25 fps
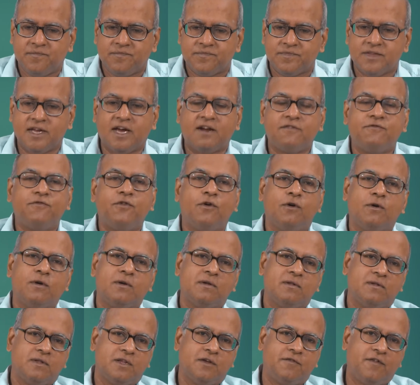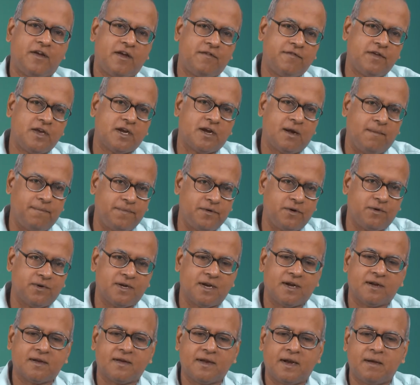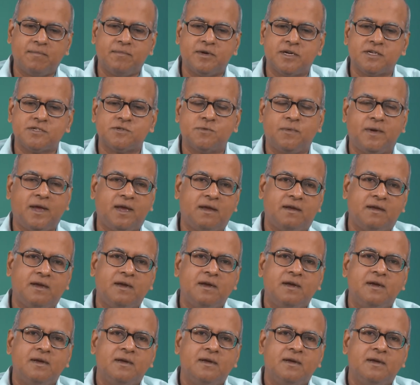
Therefore, the way we computed Cramér's V,